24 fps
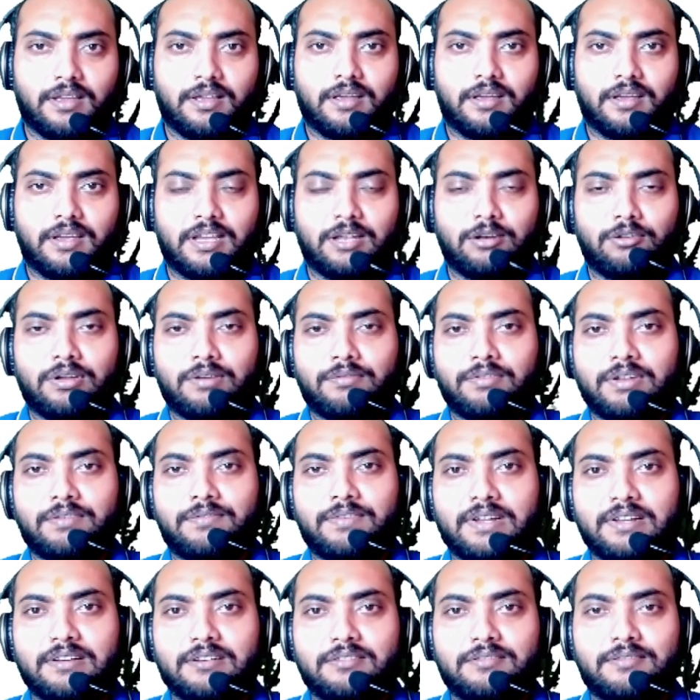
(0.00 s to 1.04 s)
Hello
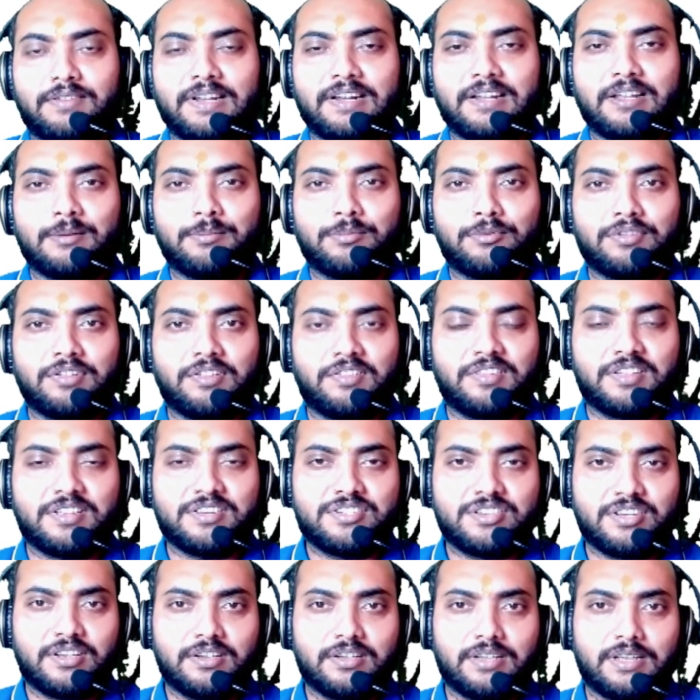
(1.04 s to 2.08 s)
everyone, welcome to the
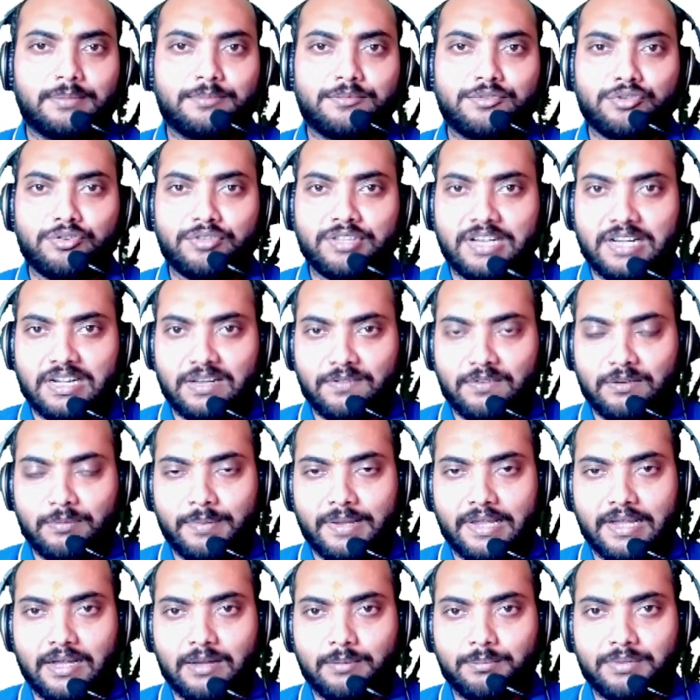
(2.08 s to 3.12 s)
session. I'm sure that you will
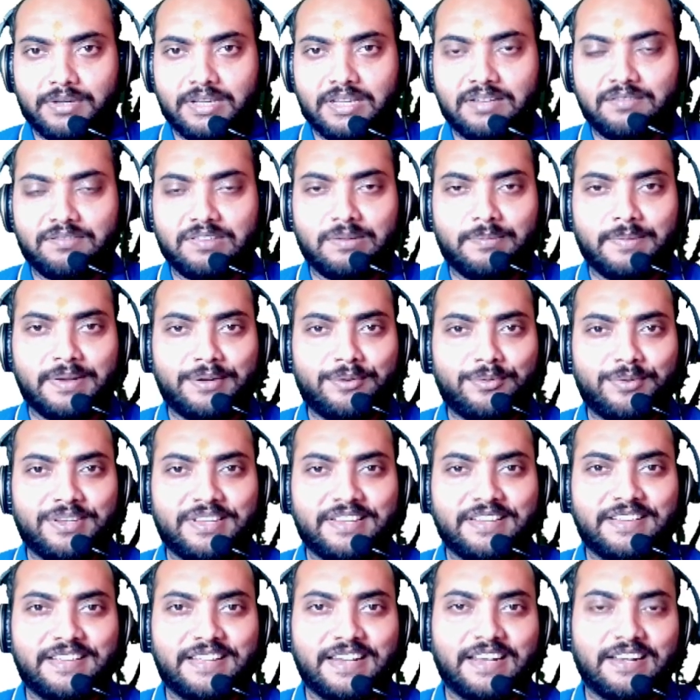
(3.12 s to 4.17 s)
be happy and will be
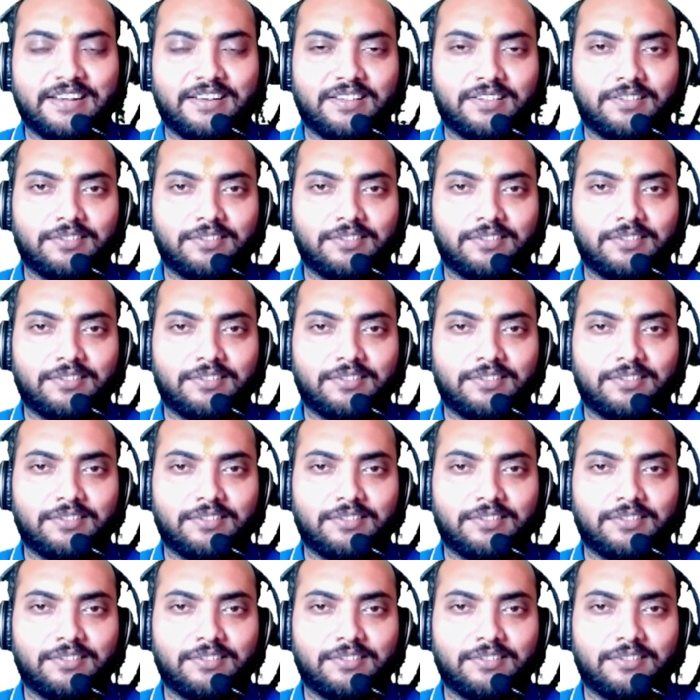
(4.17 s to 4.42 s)
doing great.